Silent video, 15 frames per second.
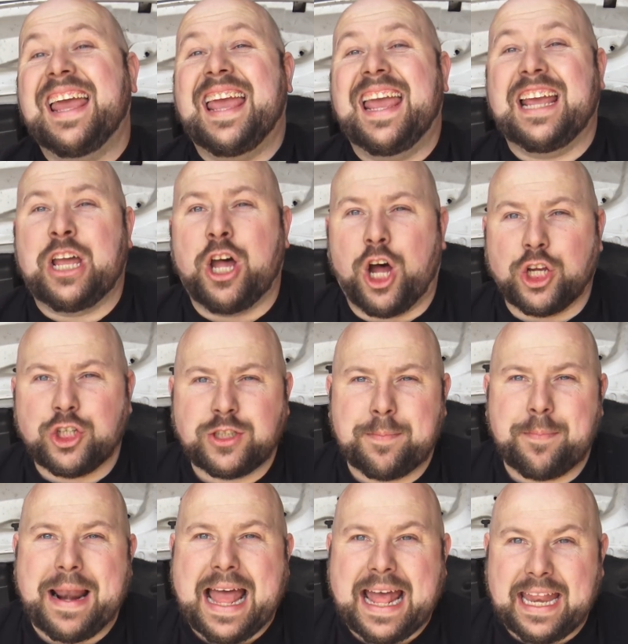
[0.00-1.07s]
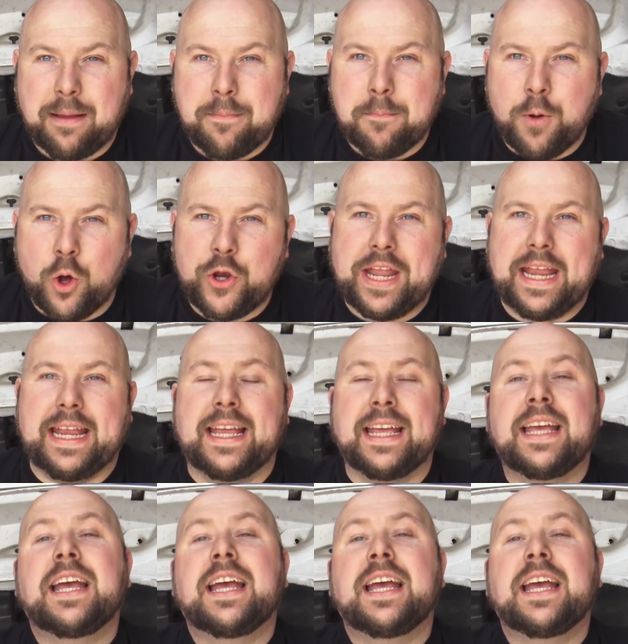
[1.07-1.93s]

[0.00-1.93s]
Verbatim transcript: it costs bloody money.